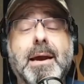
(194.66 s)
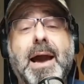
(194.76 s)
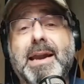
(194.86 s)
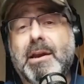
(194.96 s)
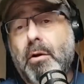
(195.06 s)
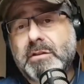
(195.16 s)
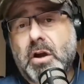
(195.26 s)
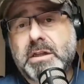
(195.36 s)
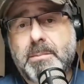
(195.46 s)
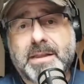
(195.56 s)
and I know I've
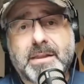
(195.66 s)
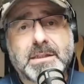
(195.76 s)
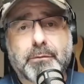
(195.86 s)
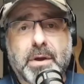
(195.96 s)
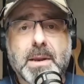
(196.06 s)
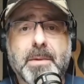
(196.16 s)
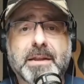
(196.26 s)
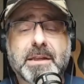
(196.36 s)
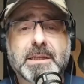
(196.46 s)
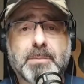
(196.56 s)
talked about this, I've written
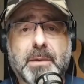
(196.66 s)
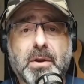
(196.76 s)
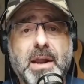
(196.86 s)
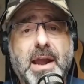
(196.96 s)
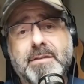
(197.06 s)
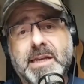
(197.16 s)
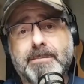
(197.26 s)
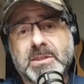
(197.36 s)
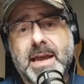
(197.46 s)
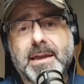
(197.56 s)
about this, but I'm going to have to keep
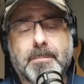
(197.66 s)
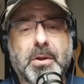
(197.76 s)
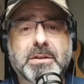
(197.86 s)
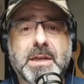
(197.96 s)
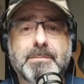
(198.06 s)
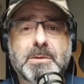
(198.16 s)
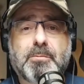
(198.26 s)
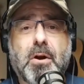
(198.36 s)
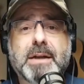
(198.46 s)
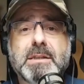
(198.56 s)
saying it because I'm
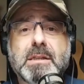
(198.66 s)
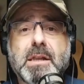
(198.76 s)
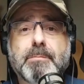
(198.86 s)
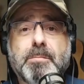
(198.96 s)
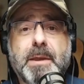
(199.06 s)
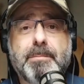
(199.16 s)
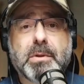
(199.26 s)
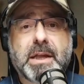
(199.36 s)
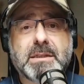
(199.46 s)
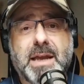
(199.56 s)
surprised at the number of
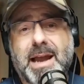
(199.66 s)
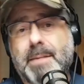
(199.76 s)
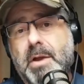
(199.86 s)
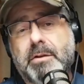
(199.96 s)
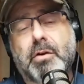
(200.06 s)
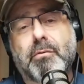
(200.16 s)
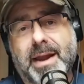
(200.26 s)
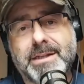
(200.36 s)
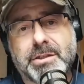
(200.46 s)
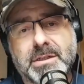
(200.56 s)
people that say I'm not
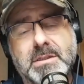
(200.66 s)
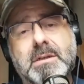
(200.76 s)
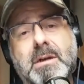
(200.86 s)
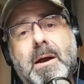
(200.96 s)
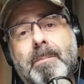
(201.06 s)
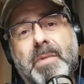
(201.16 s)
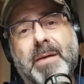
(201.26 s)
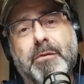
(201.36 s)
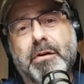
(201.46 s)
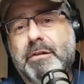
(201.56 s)
courageous.
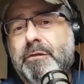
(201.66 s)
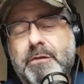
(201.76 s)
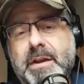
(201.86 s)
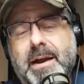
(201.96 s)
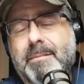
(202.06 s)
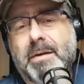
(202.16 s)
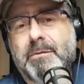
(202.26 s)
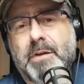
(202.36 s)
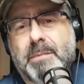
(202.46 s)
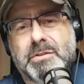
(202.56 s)
I'm very fear. I'm,
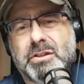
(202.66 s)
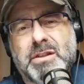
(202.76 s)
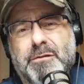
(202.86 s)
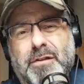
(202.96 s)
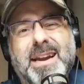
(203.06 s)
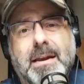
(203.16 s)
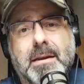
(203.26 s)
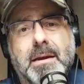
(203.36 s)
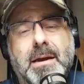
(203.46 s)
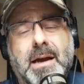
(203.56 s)
I'm I'm just afraid.
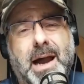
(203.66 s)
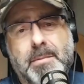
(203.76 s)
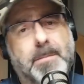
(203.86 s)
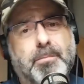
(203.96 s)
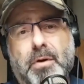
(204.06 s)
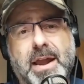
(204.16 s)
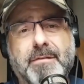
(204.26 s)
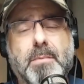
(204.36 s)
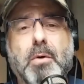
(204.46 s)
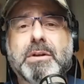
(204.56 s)
I'm not brave.
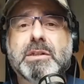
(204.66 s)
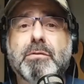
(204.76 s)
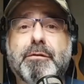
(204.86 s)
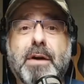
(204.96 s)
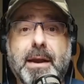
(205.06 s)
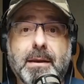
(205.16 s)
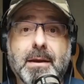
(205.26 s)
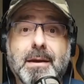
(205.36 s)
I'm always so afraid.